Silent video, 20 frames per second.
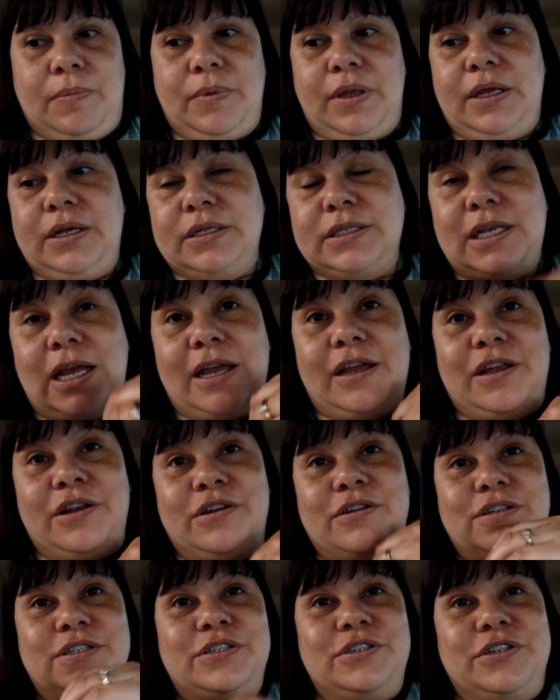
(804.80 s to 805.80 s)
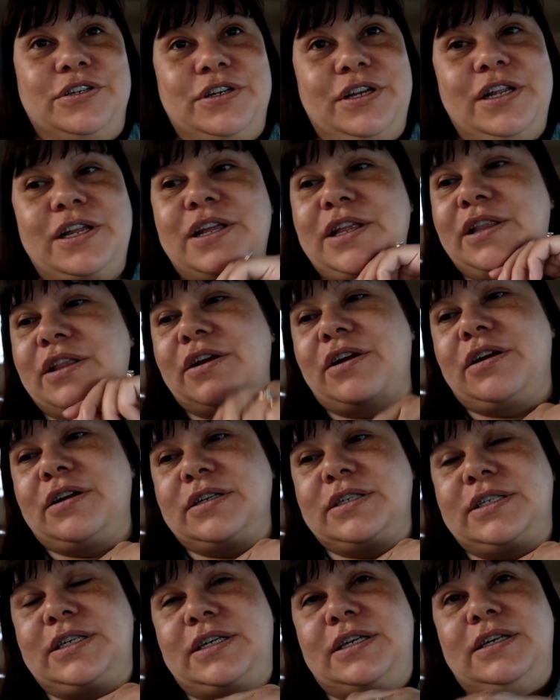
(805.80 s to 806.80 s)
because I can nurse Journey in the
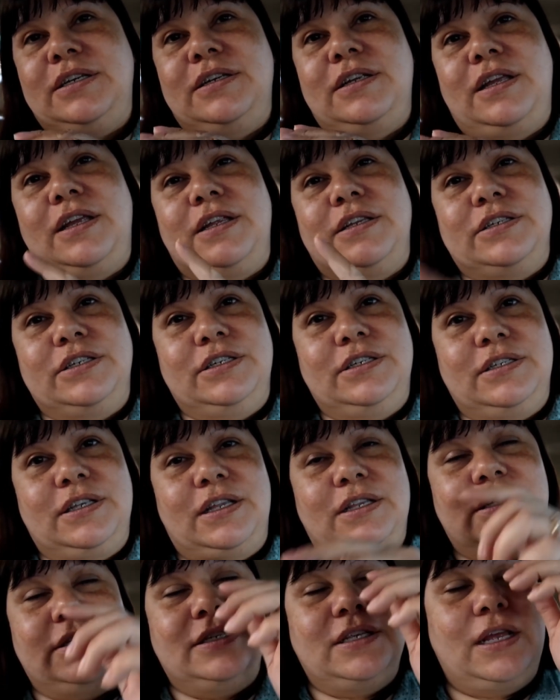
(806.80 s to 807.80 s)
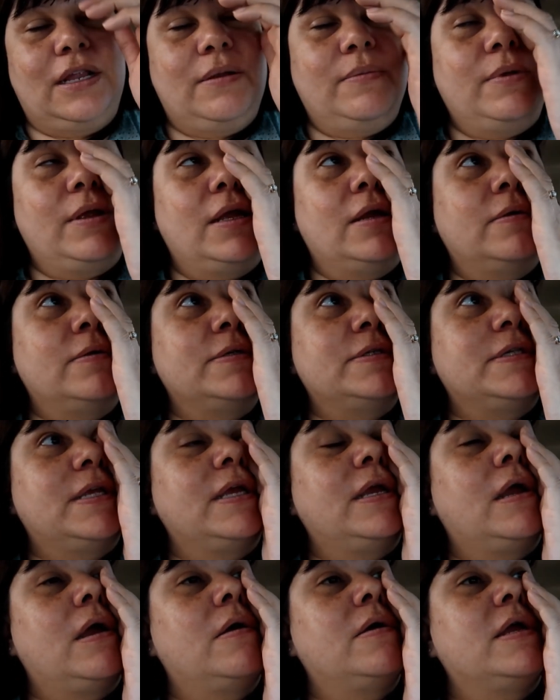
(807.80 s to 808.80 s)
car seat and she's on this side of me. I was
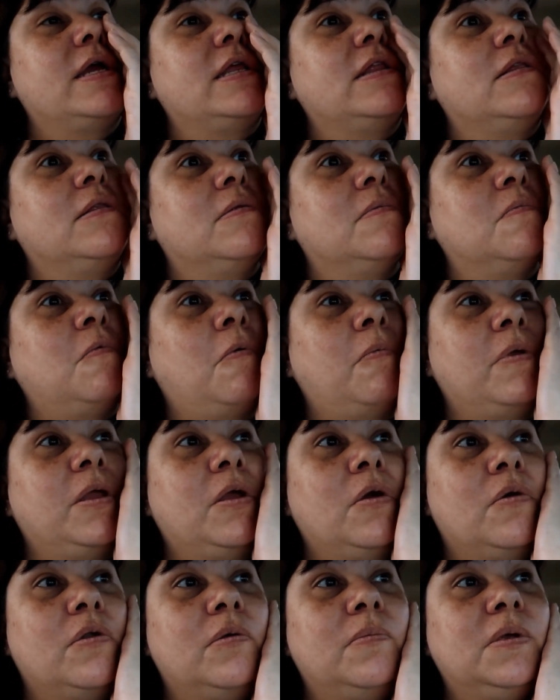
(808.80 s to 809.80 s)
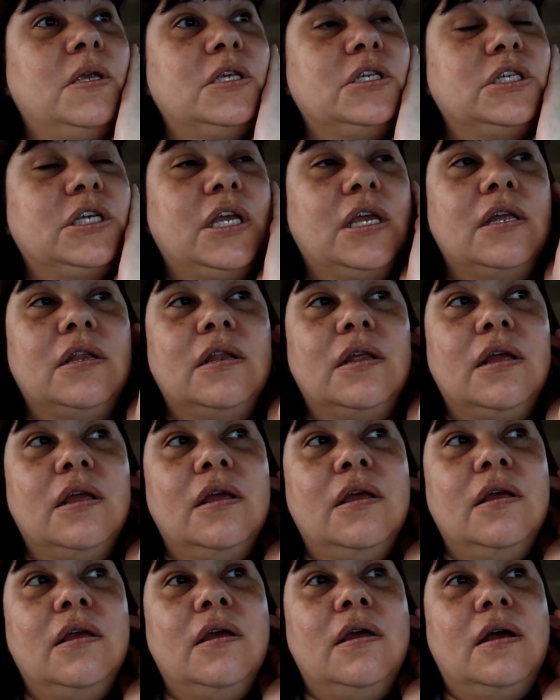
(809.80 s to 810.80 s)
like, okay, when we go to Michigan,
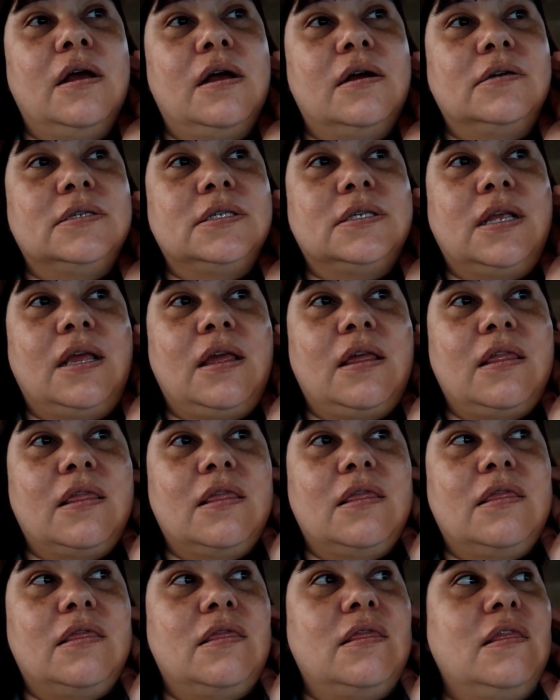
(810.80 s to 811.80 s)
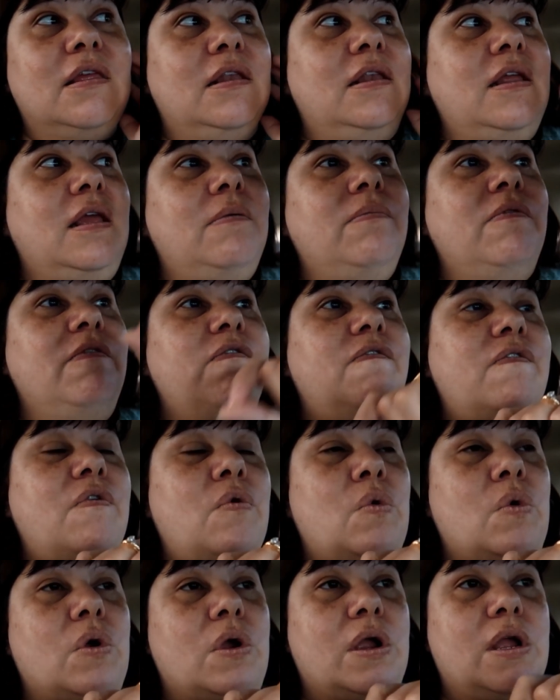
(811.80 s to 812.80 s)
I was like, the day
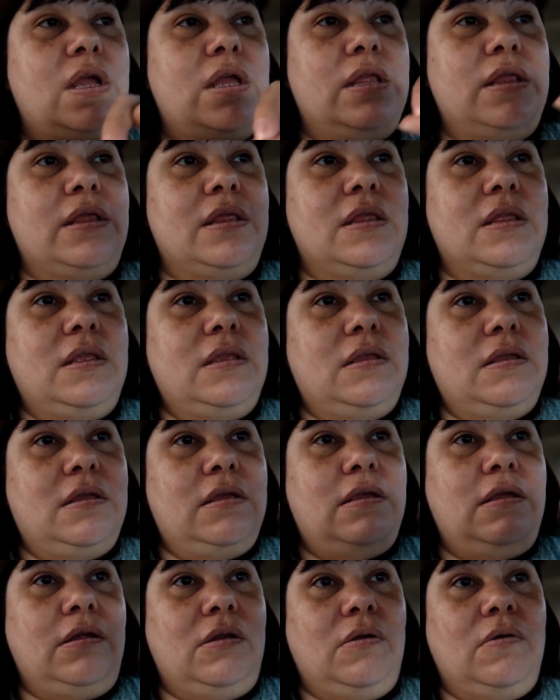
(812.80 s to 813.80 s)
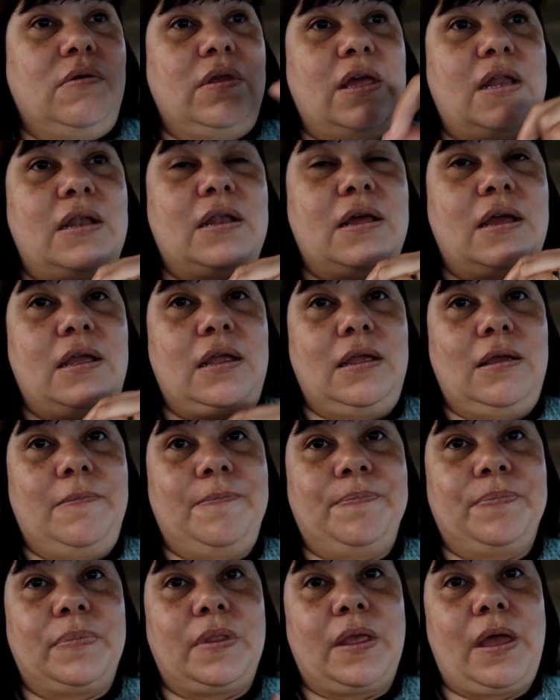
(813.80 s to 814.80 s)
before and, you know, that night,
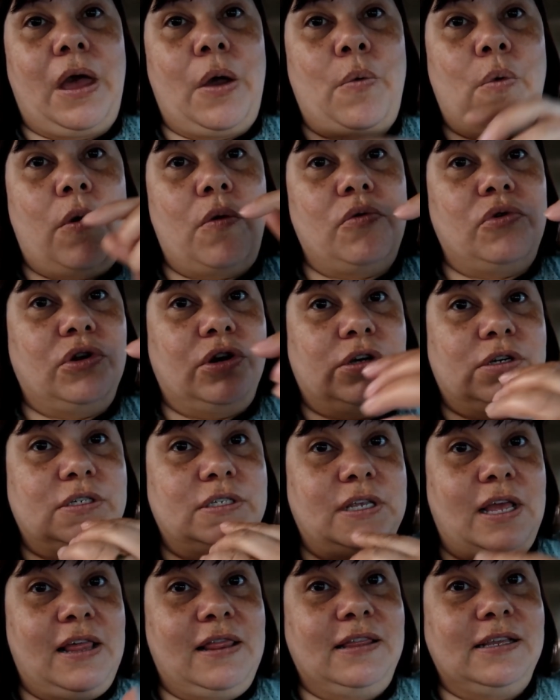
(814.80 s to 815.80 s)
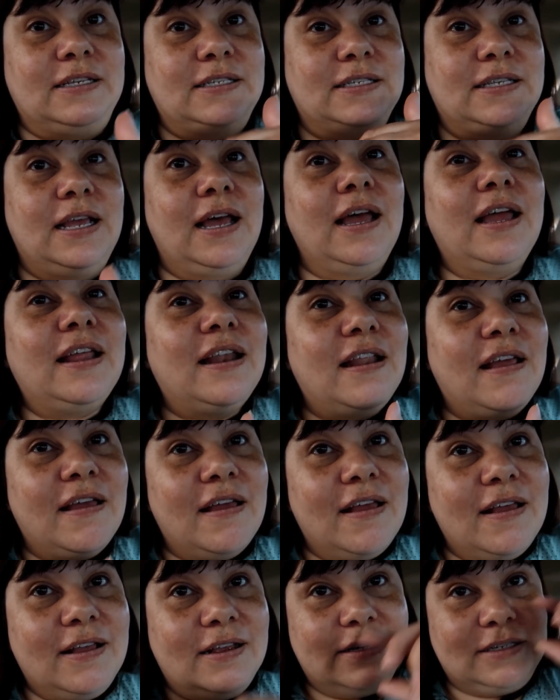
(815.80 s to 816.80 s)
I won't nurse on this side,
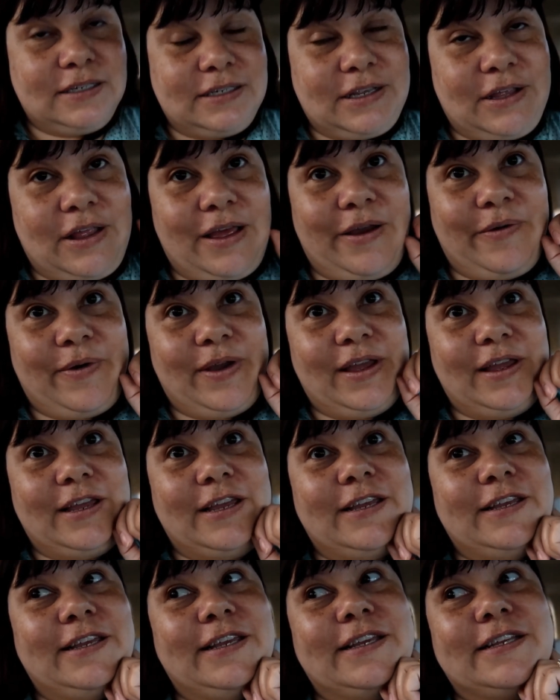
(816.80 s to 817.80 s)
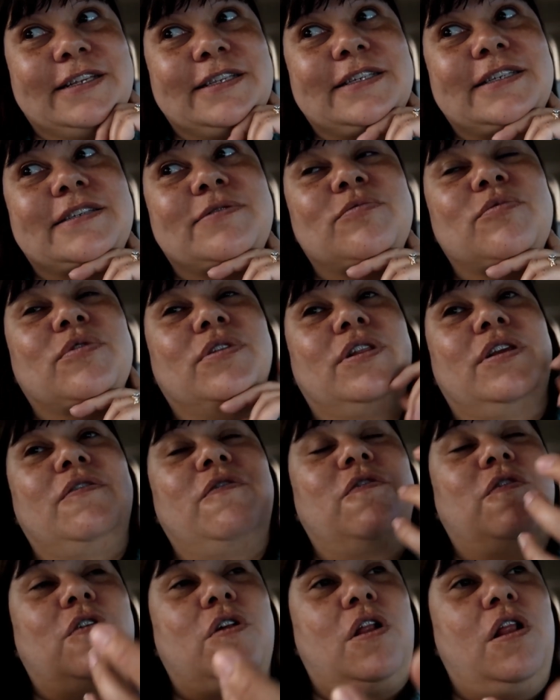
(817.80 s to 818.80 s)
so that way it gets really
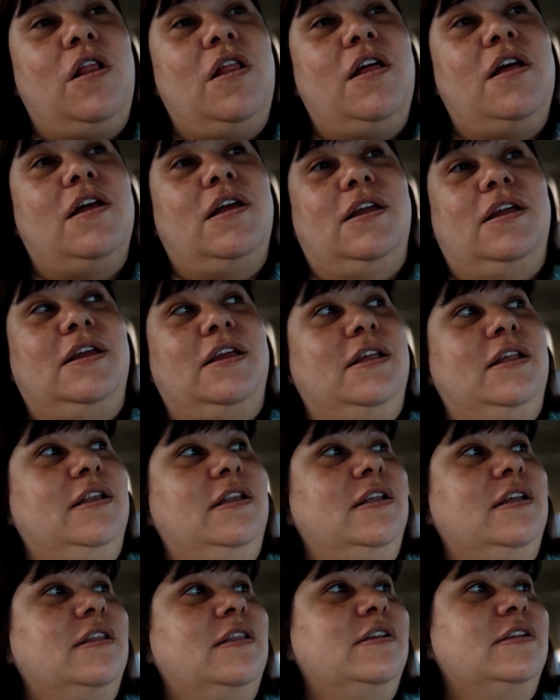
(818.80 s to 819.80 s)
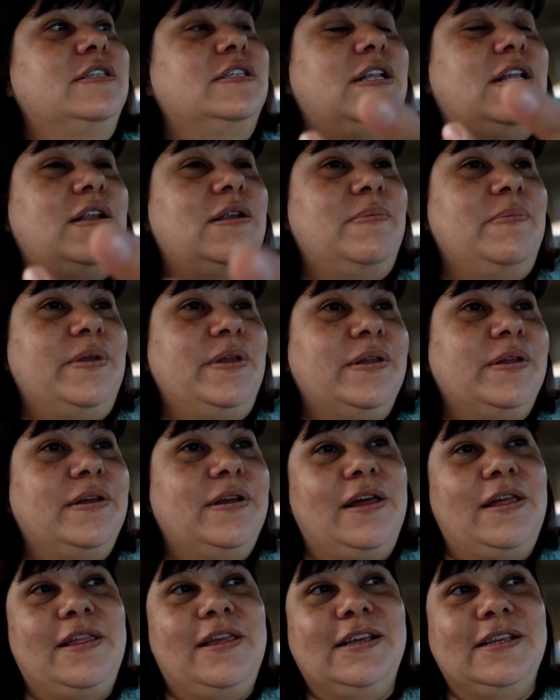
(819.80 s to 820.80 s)
full and there's a lot of milk
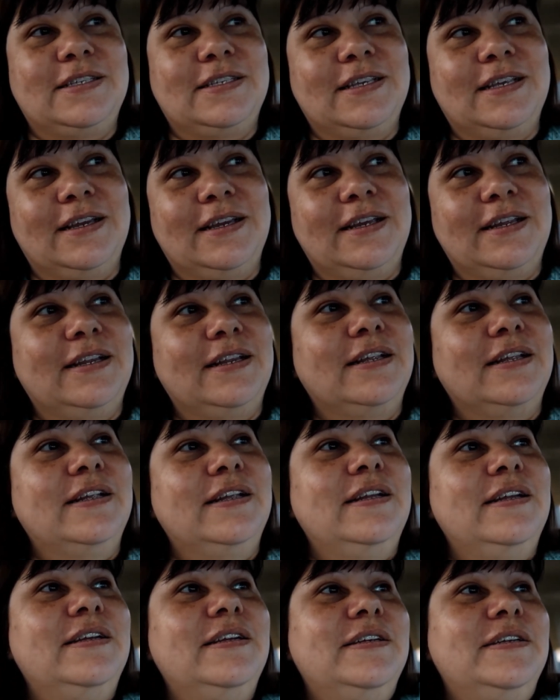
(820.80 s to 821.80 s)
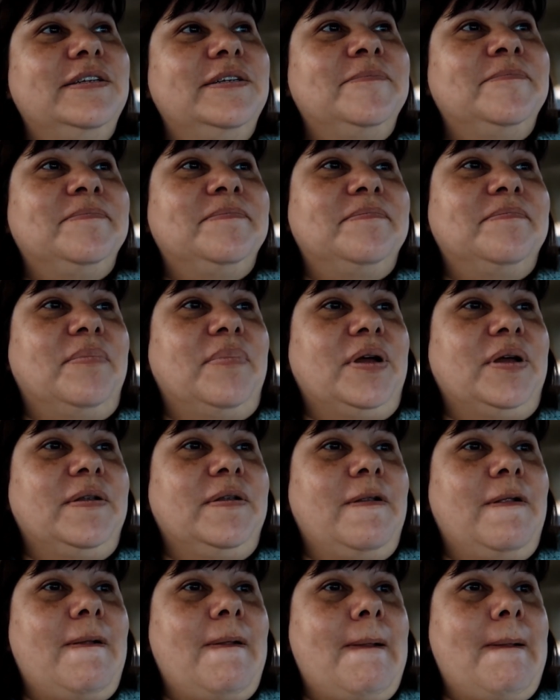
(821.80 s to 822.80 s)
on that side.
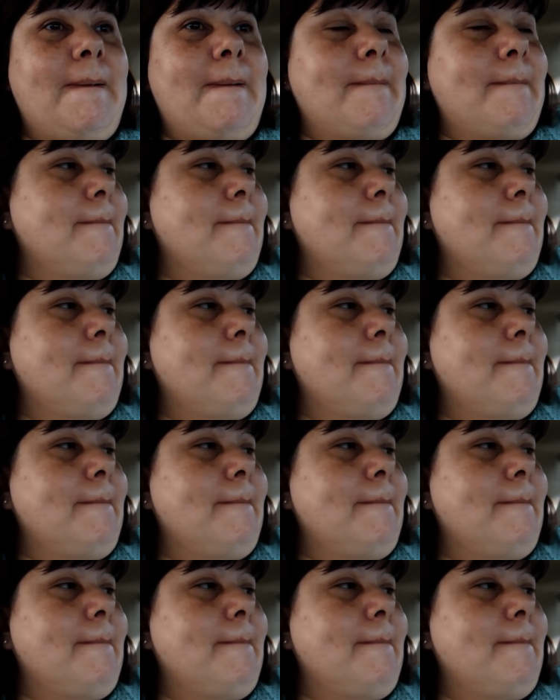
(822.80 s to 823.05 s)
But